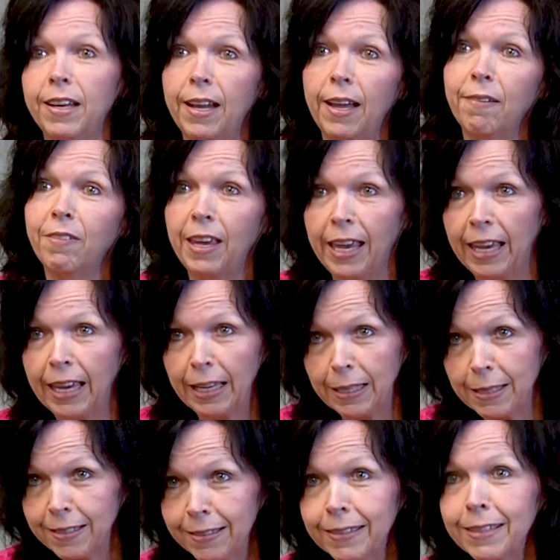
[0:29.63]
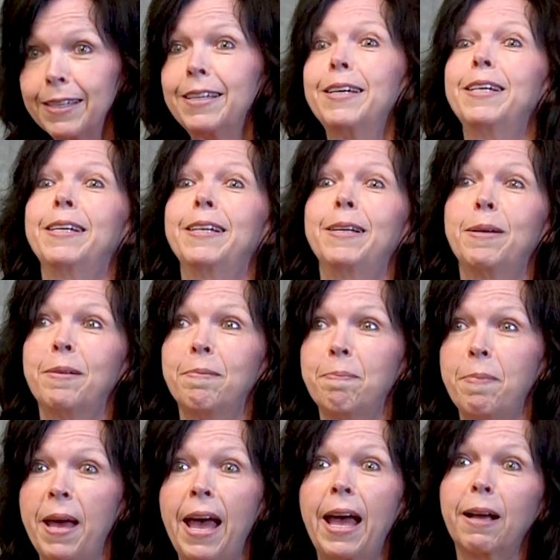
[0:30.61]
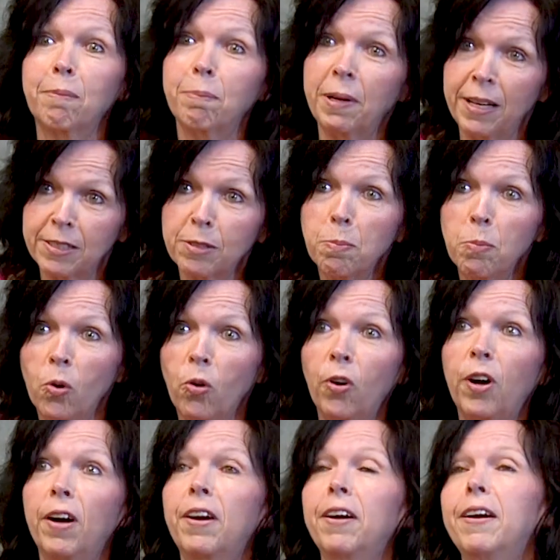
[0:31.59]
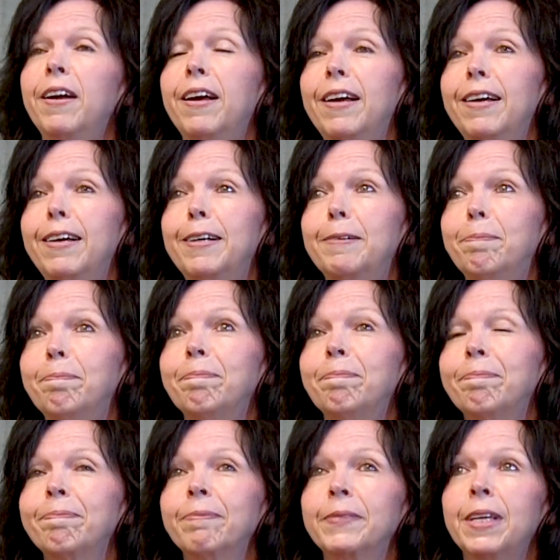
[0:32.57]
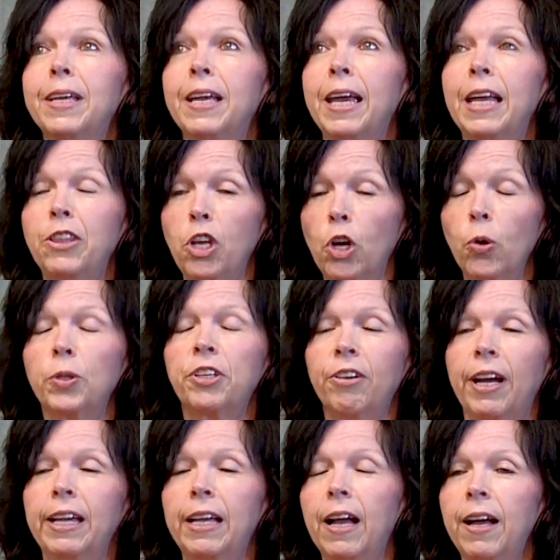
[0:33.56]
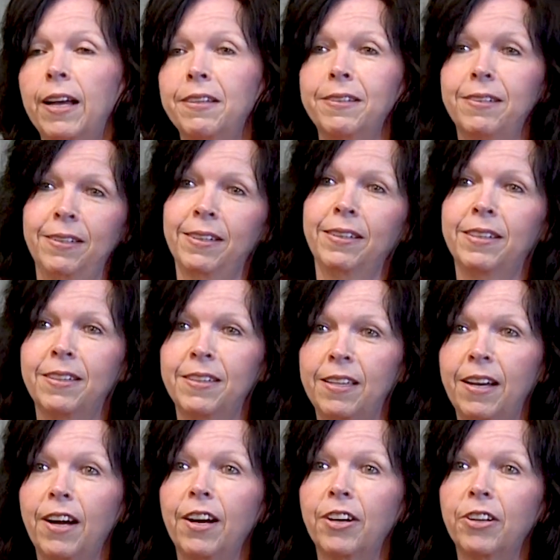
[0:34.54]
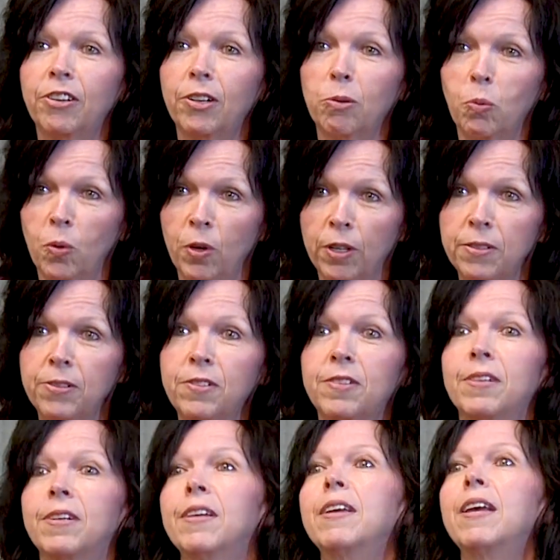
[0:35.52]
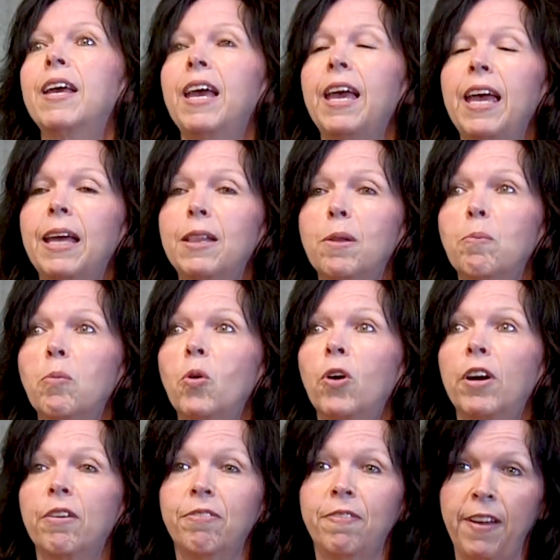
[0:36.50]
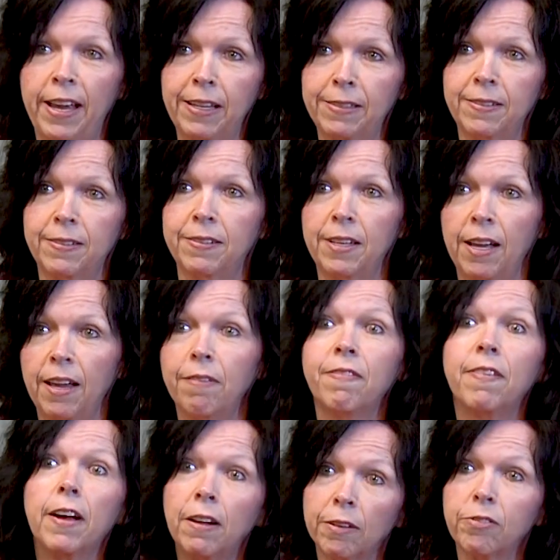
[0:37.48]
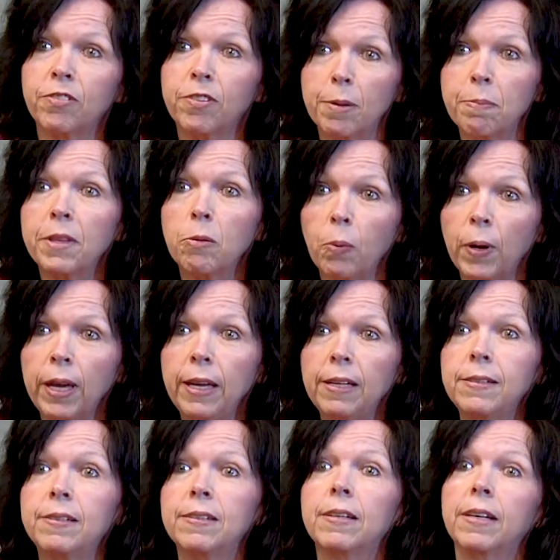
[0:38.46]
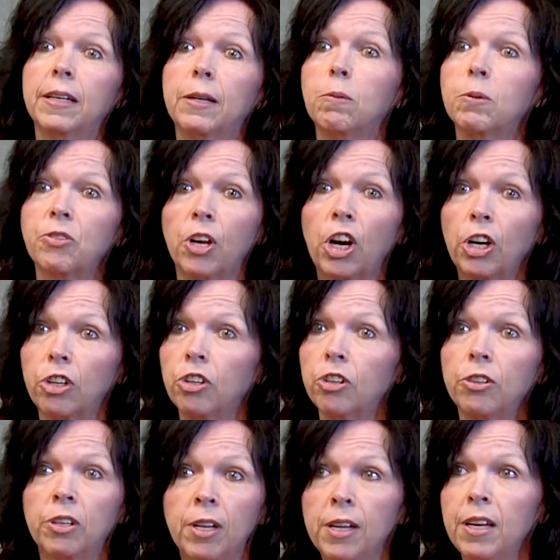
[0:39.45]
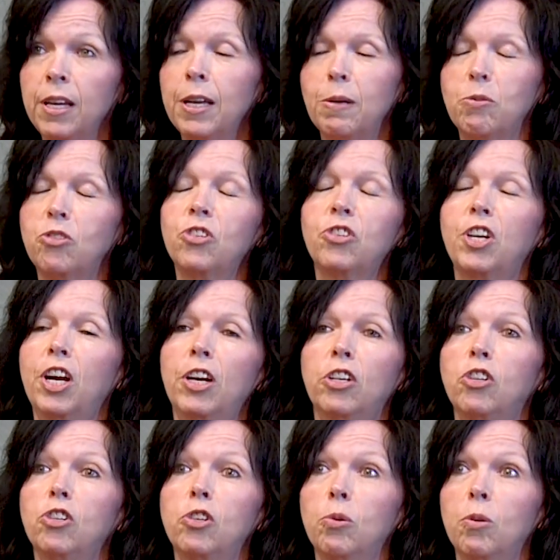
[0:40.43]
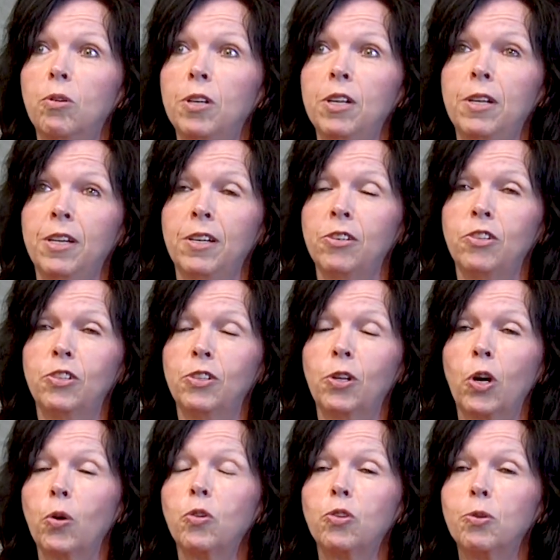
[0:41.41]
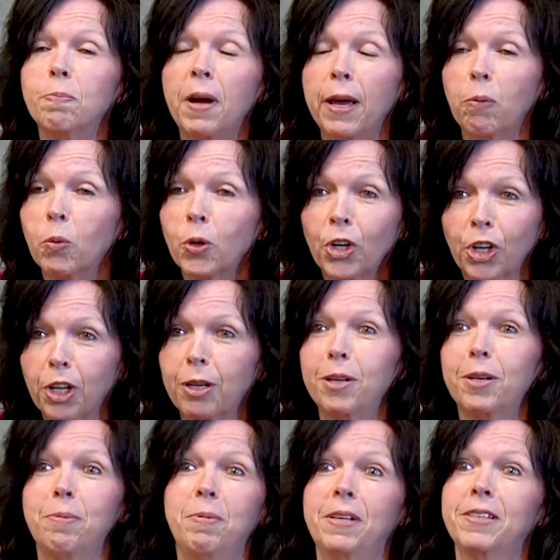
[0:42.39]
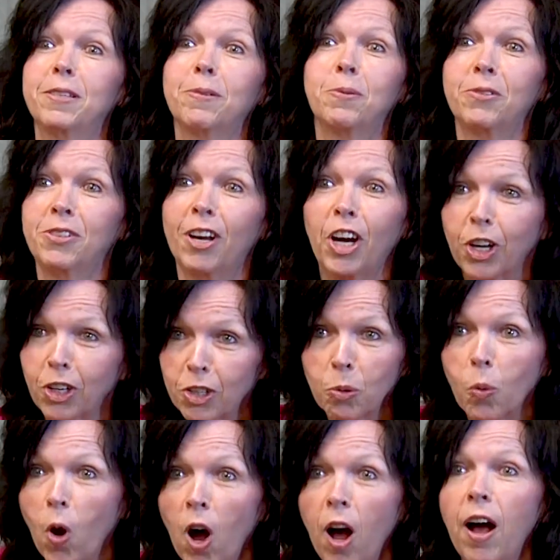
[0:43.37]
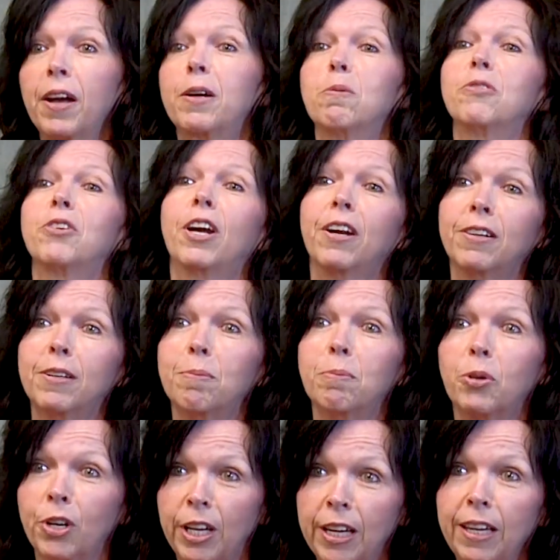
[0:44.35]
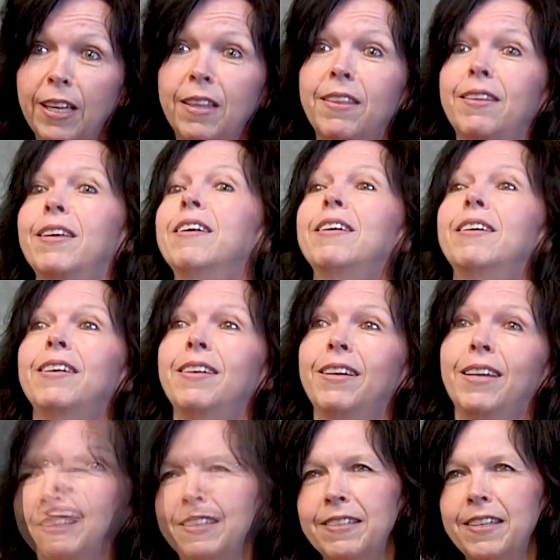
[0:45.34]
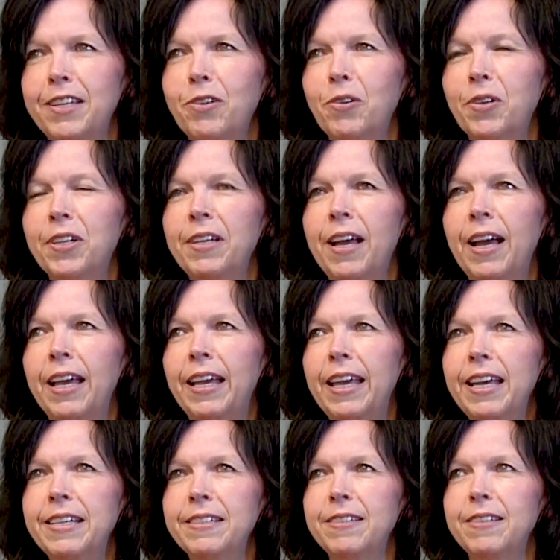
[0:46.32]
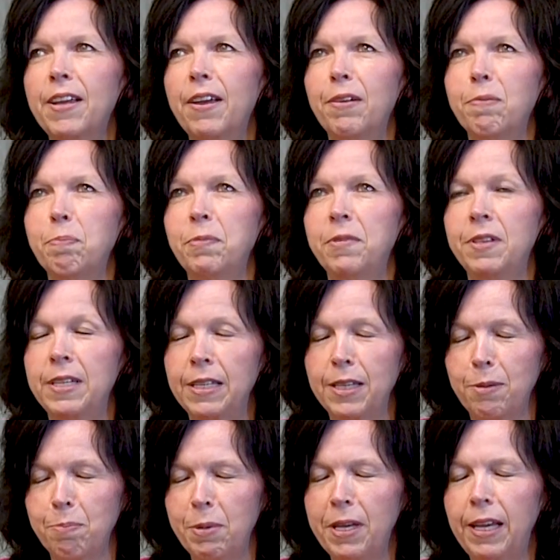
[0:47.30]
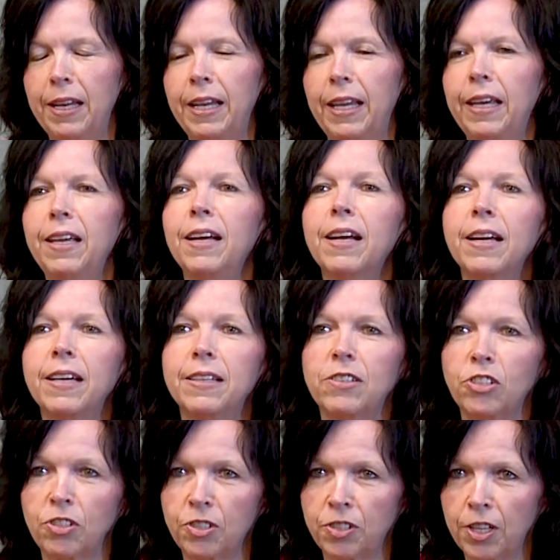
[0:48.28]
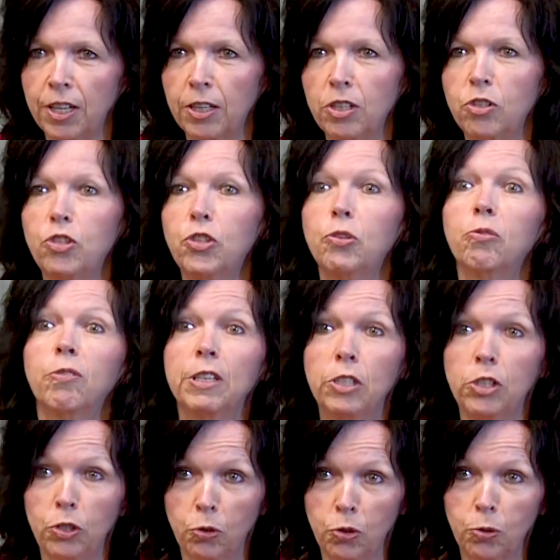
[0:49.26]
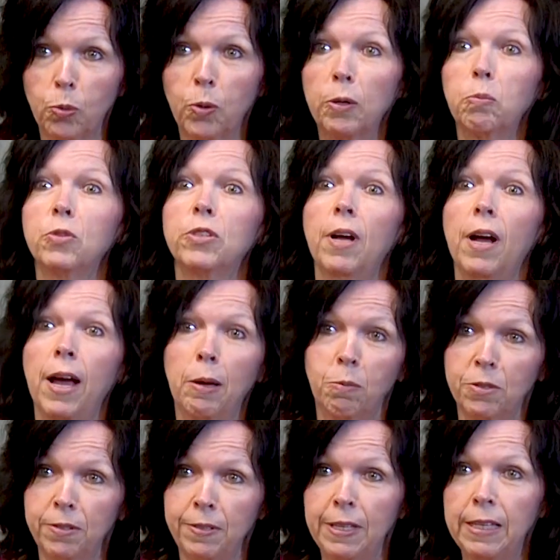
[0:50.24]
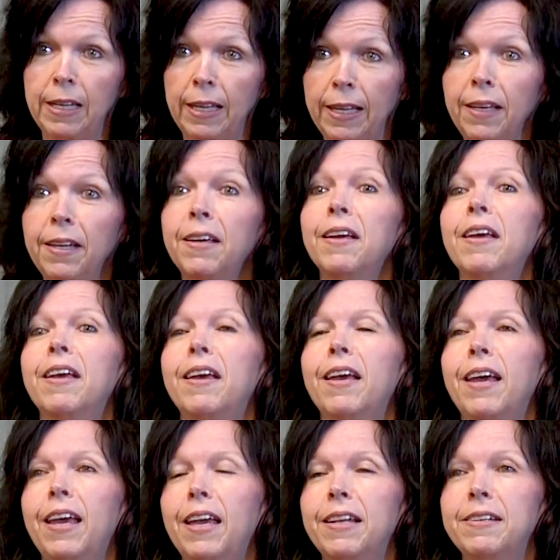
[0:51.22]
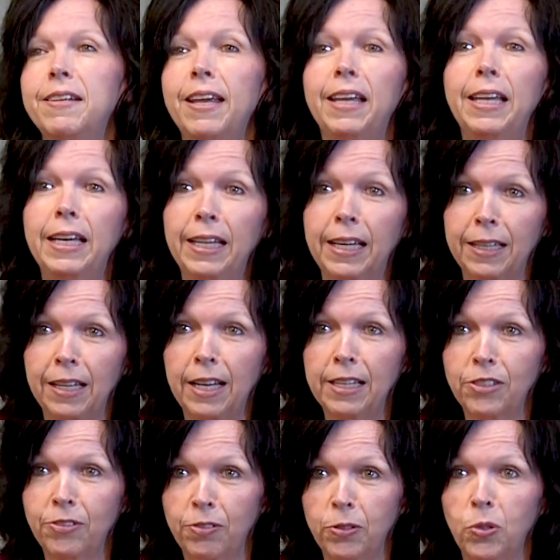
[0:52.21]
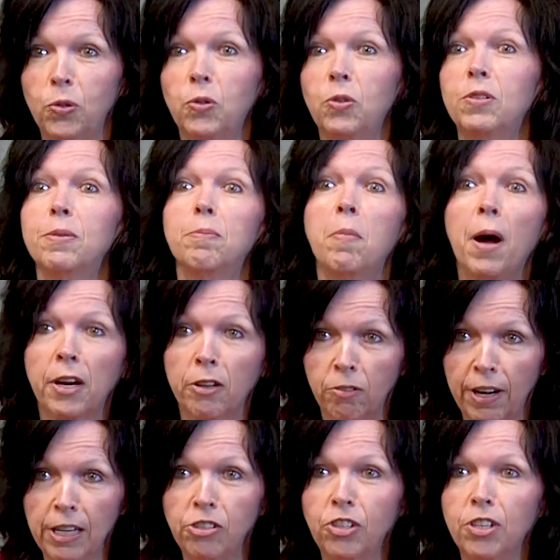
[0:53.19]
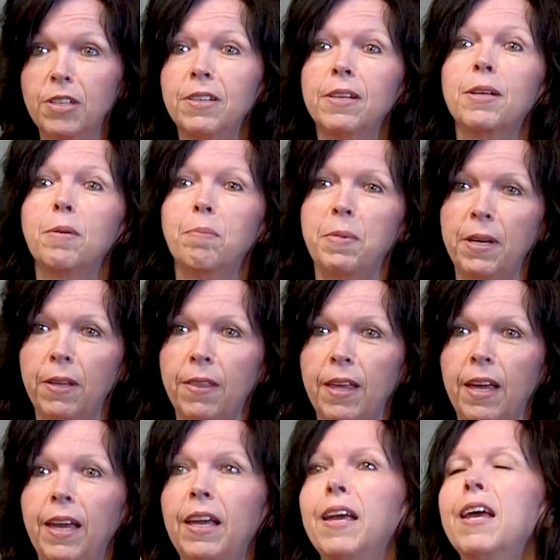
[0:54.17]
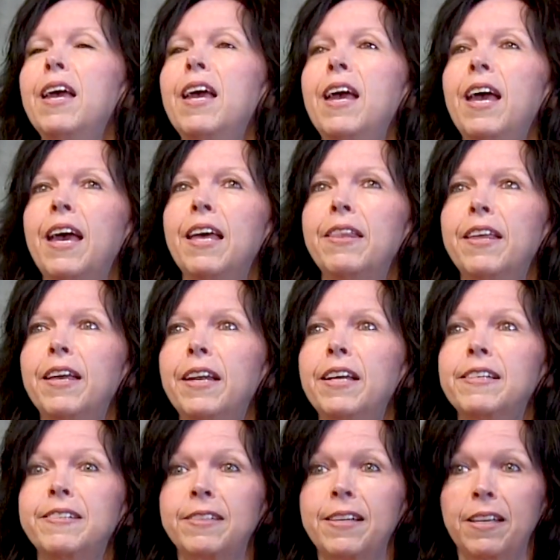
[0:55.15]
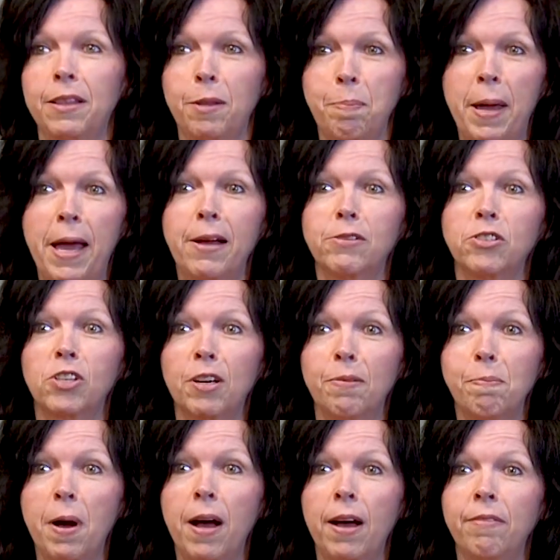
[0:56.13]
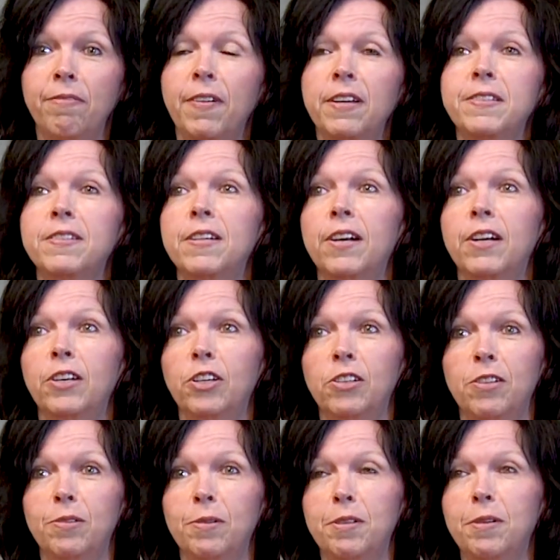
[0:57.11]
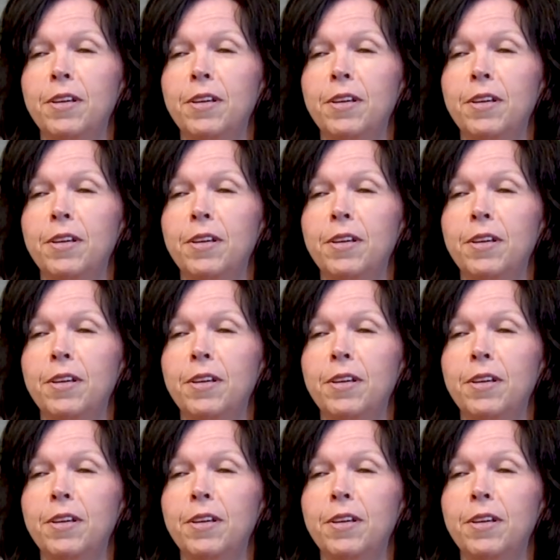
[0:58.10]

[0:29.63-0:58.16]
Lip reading: then I've gained back plus more. The older I got, the harder it was, and the more effects I felt from the weight. Like, it was harder, it was just harder to go to my work, because it was hard to walk, it was hard to breathe. The secret, I guess, in the beginning, I just started to reduce what I was eating and taking in less food, moderation, big thing. And then as the pounds come off, I started